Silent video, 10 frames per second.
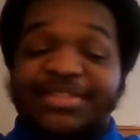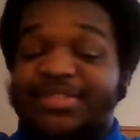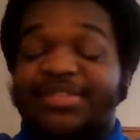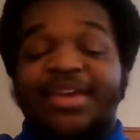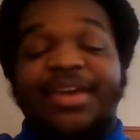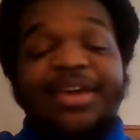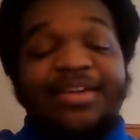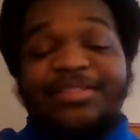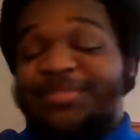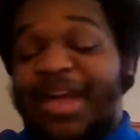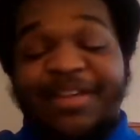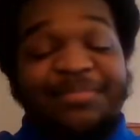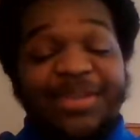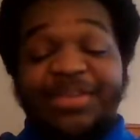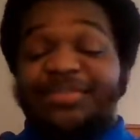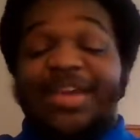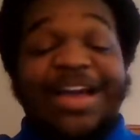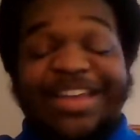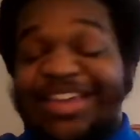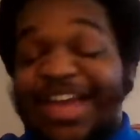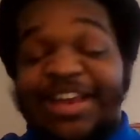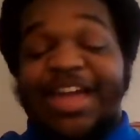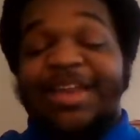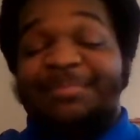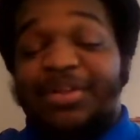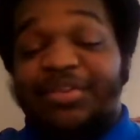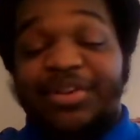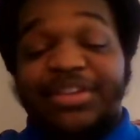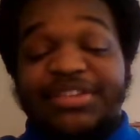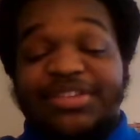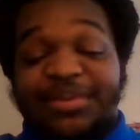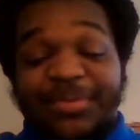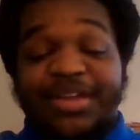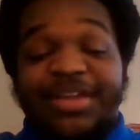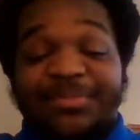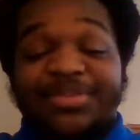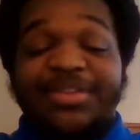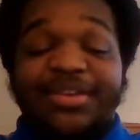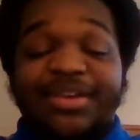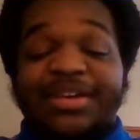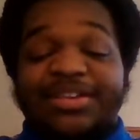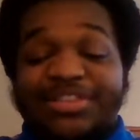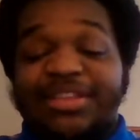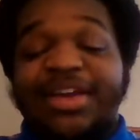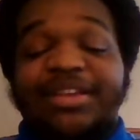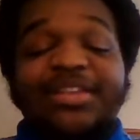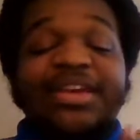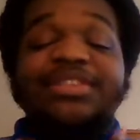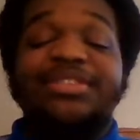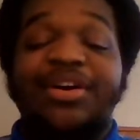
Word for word: You kind of gotta be realistic when it comes to shit like that.